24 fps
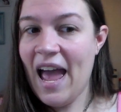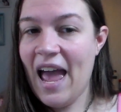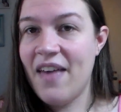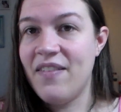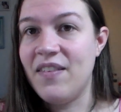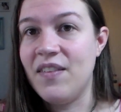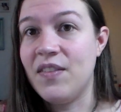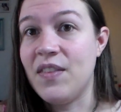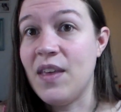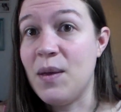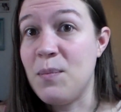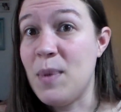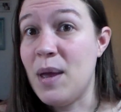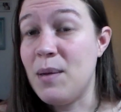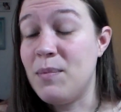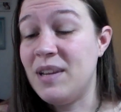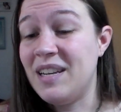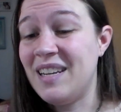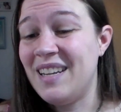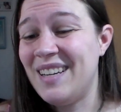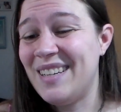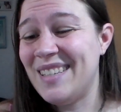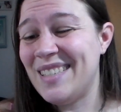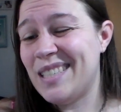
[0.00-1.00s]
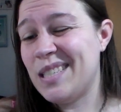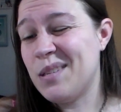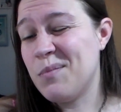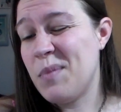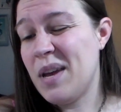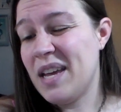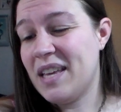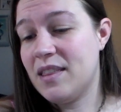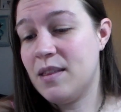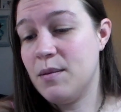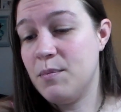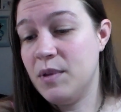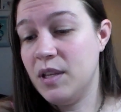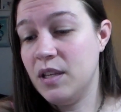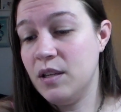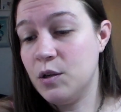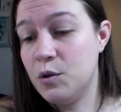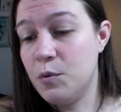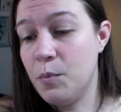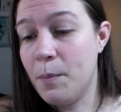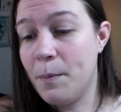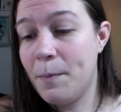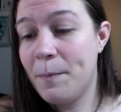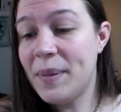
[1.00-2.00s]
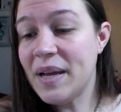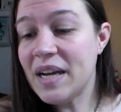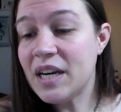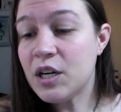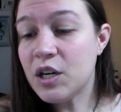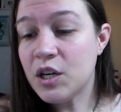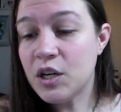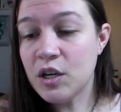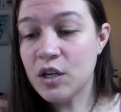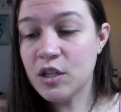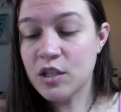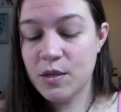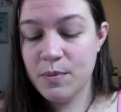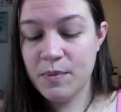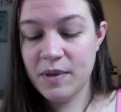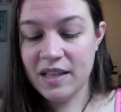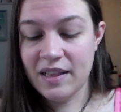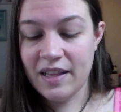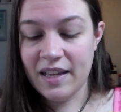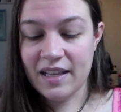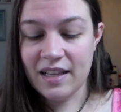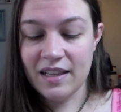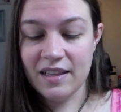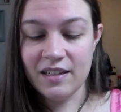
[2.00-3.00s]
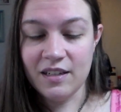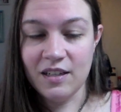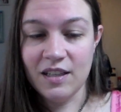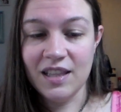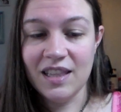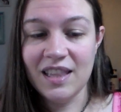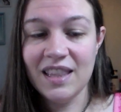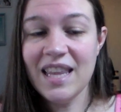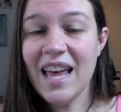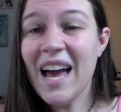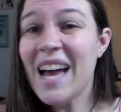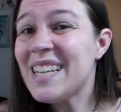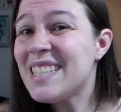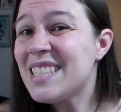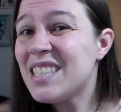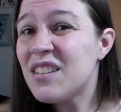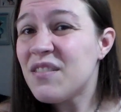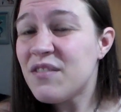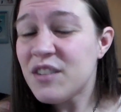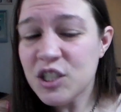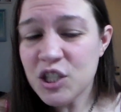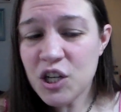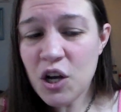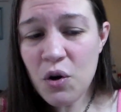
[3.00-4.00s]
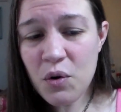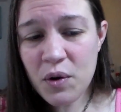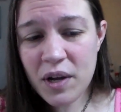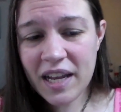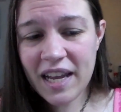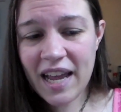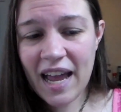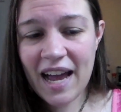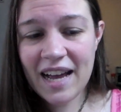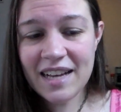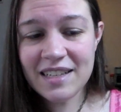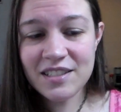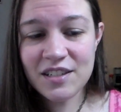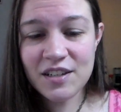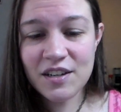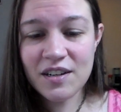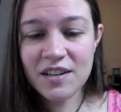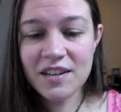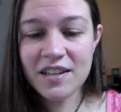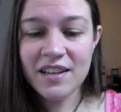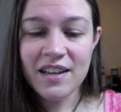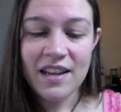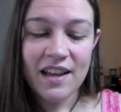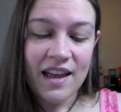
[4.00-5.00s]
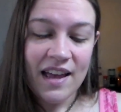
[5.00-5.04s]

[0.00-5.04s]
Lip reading: and that they maybe needed to make them a little bigger to be like a little less of a choking hazard.